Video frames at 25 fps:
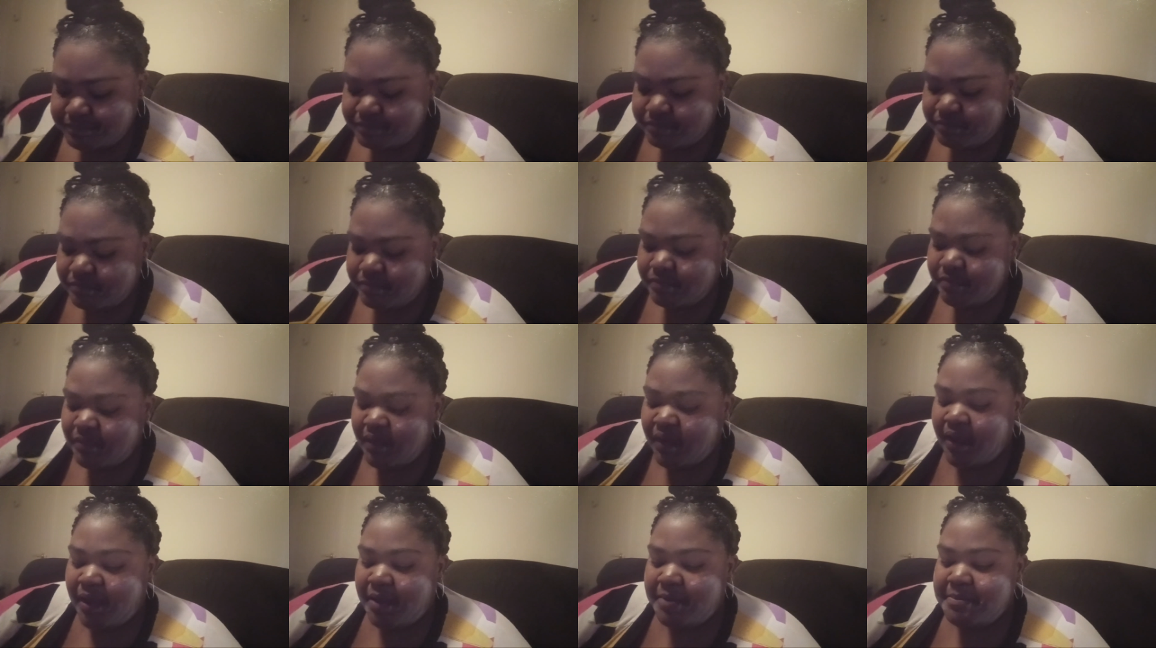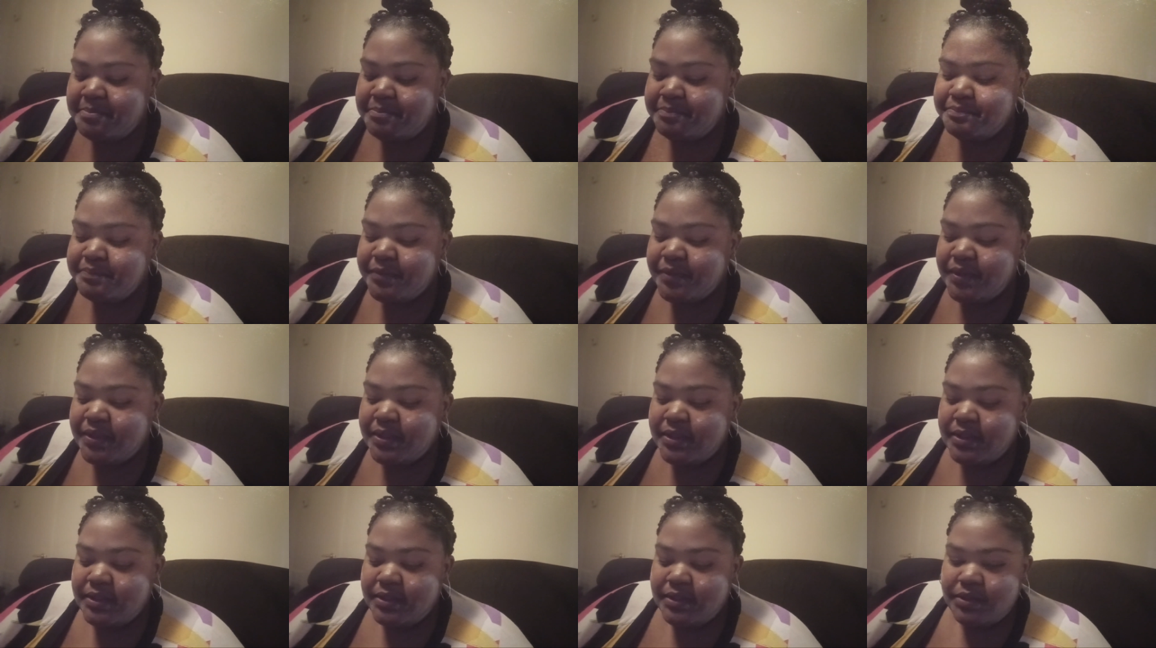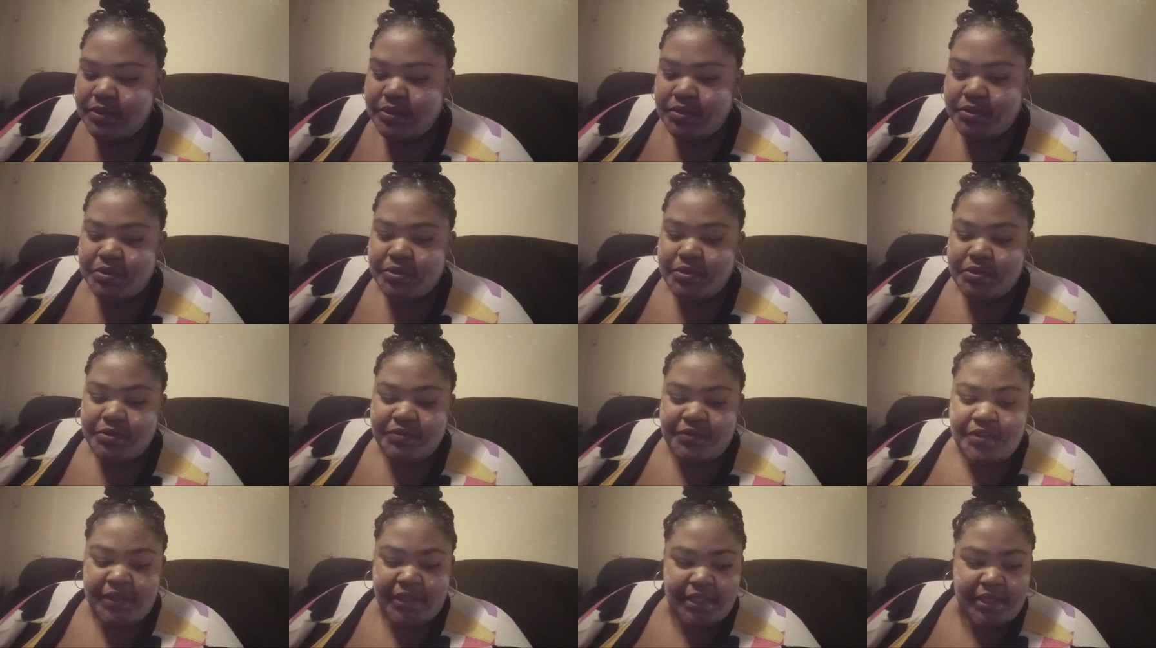Okay.
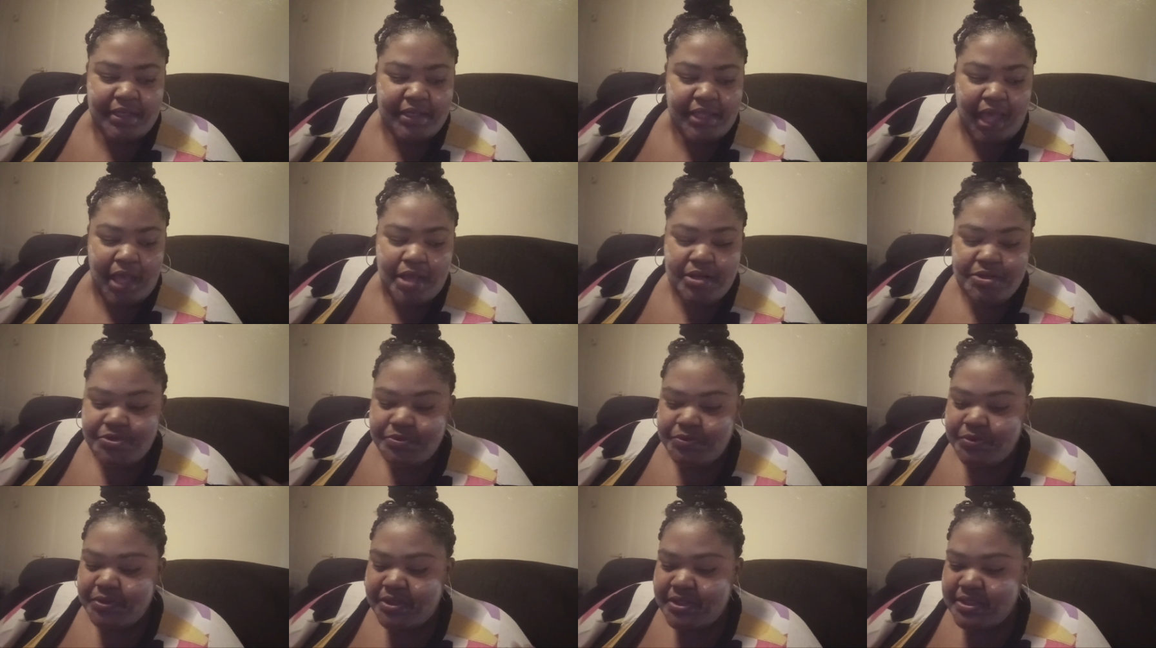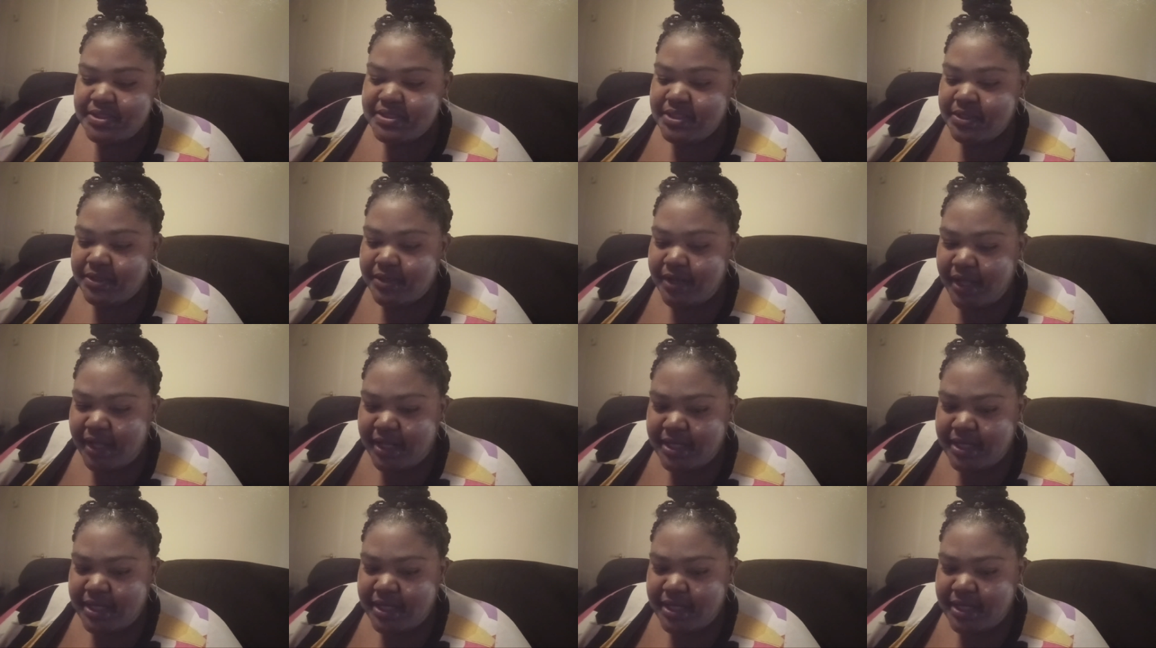Then y'all doing this one, I gotta